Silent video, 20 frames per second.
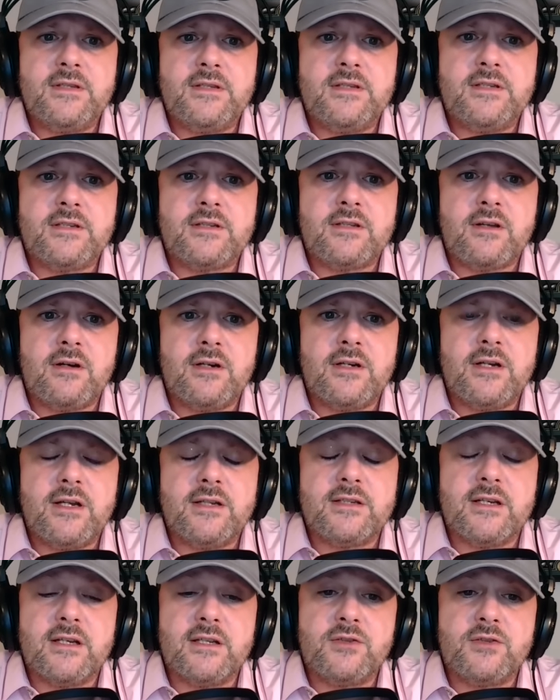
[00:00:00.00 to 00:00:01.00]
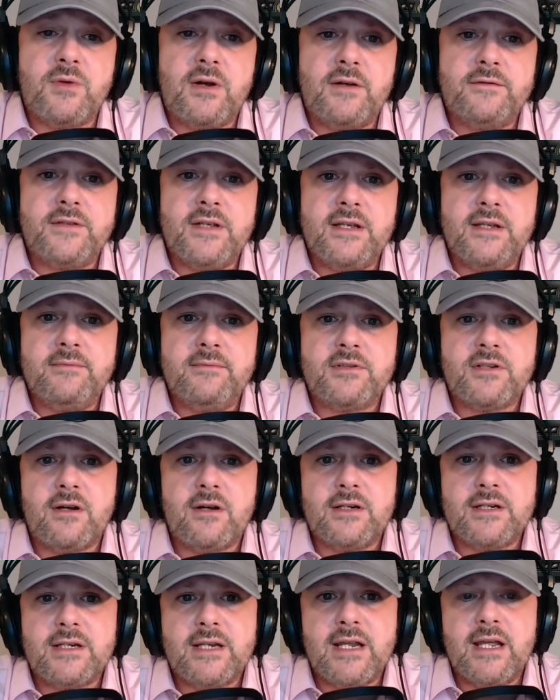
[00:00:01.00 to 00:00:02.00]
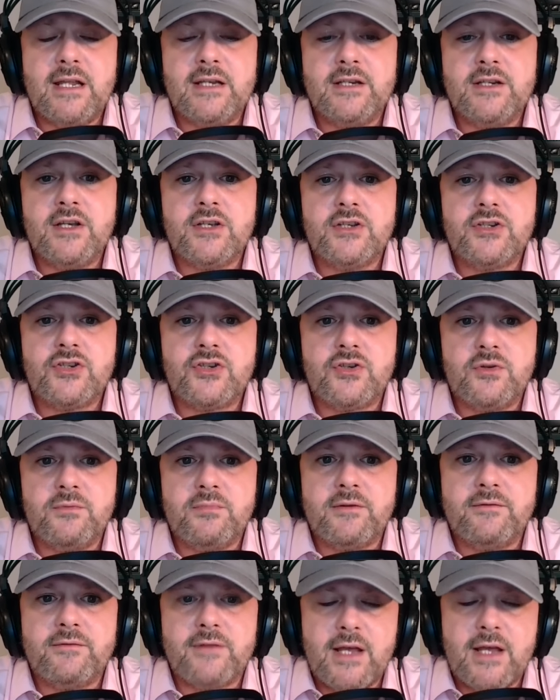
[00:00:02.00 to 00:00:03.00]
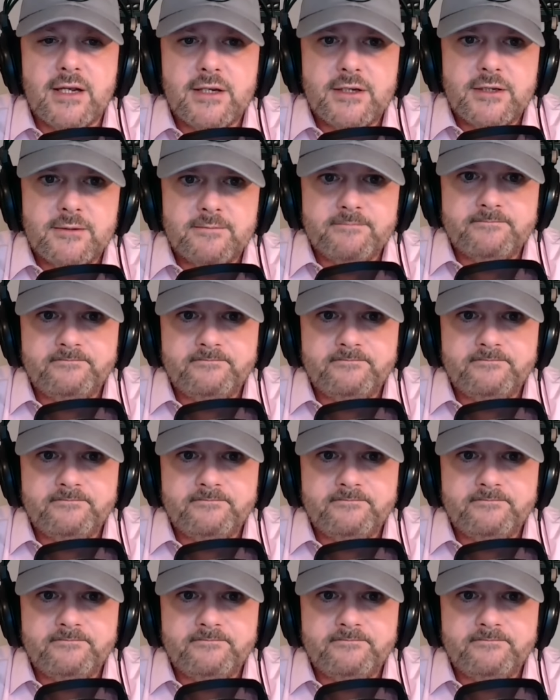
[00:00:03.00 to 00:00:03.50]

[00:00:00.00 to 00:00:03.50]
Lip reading: Start. It's a 12-team start 10 super flex.